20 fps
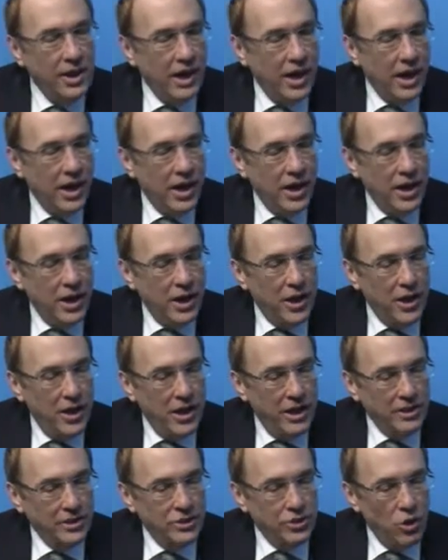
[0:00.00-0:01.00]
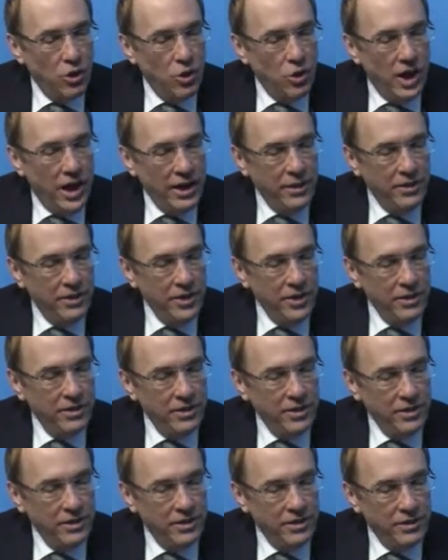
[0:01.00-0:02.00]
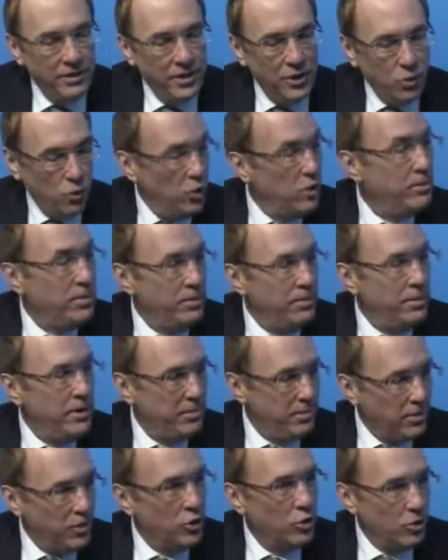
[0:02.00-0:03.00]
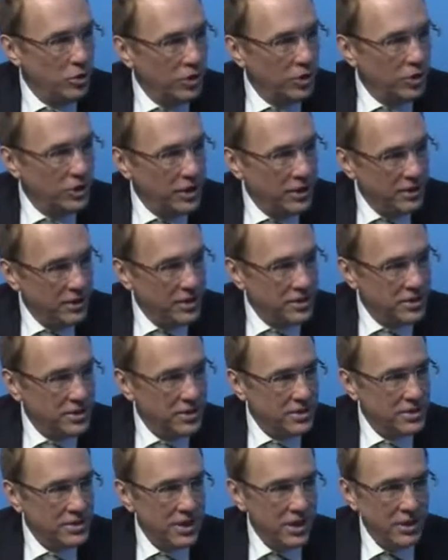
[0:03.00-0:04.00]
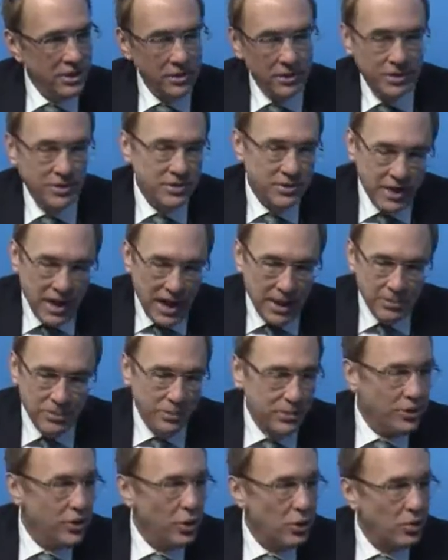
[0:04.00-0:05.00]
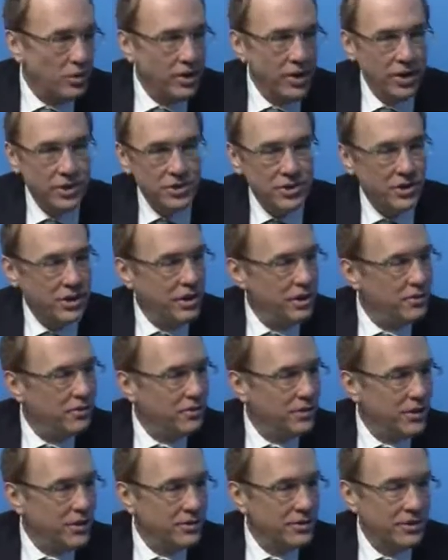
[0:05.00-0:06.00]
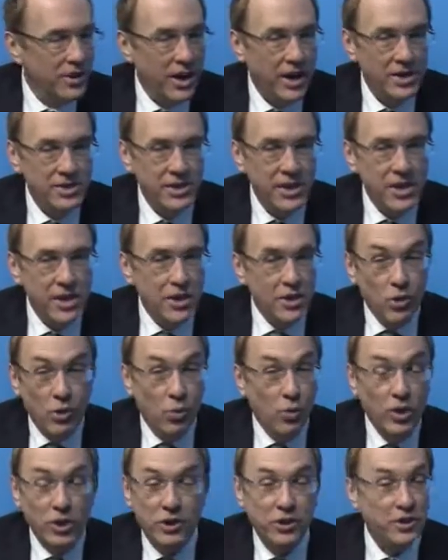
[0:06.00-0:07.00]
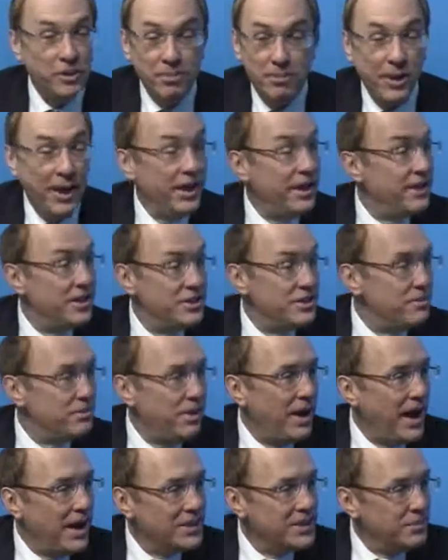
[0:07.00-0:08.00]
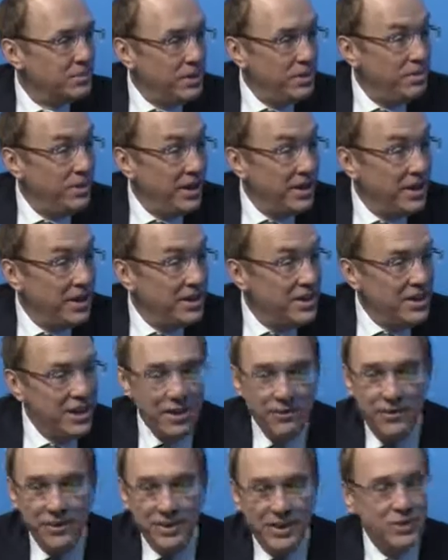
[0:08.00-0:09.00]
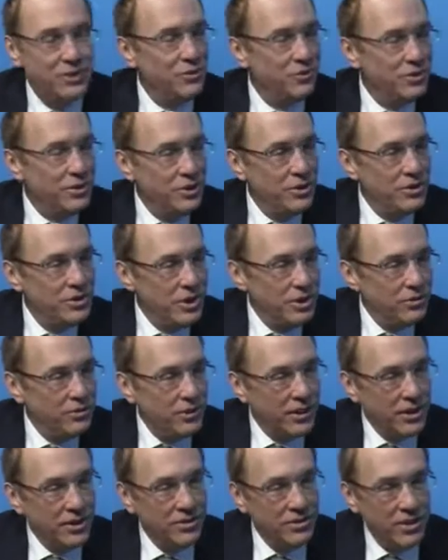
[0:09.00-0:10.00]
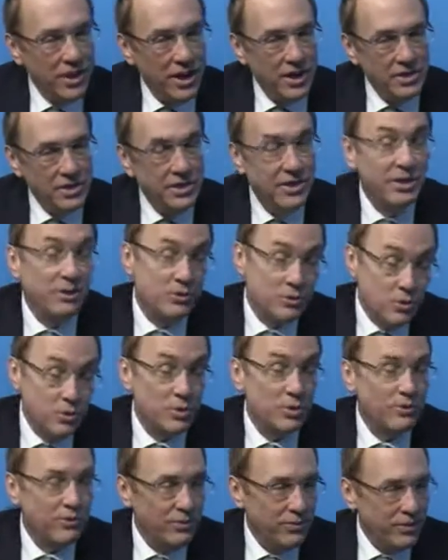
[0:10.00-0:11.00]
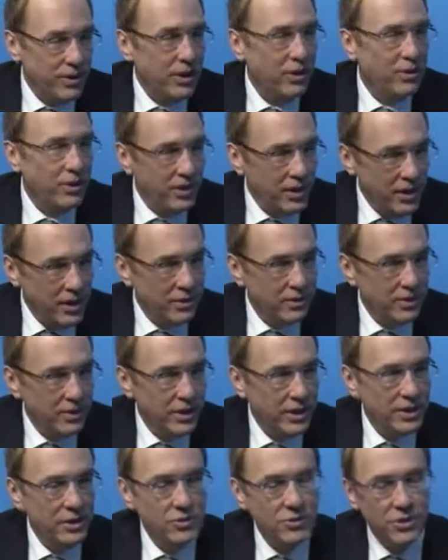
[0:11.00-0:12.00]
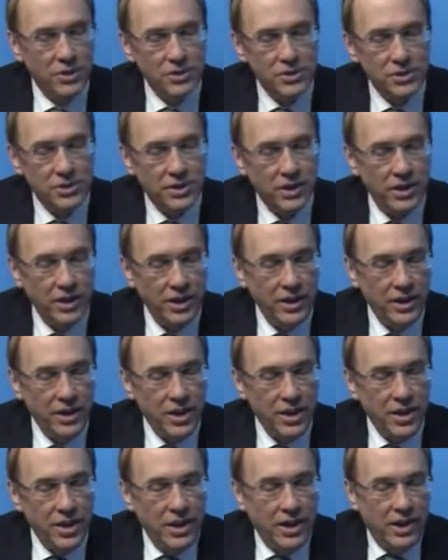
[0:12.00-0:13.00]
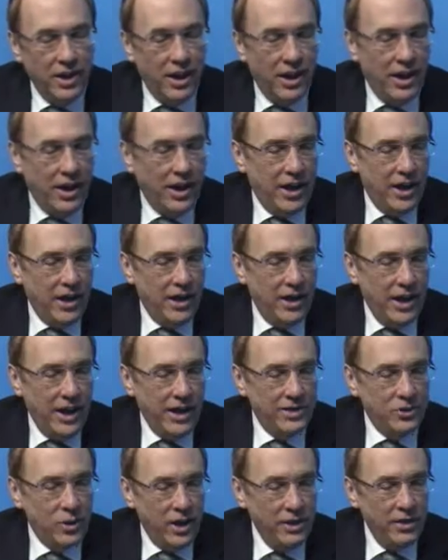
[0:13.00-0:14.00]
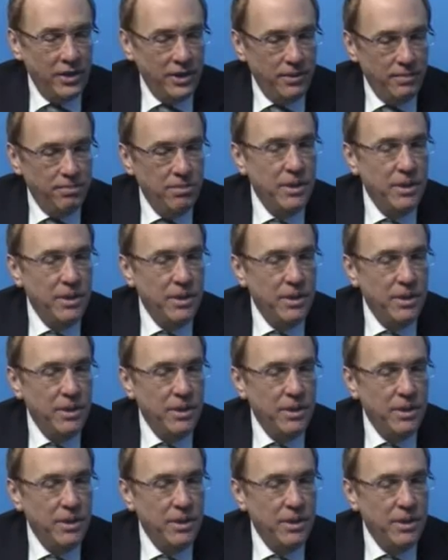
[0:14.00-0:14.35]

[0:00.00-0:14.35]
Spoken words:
So I think that there will be people who will look at this and say, look, there's absolutely no reduction in infarct size. What could the mechanism possibly be if it doesn't reduce infarct size? And this was a very carefully controlled study. And so I think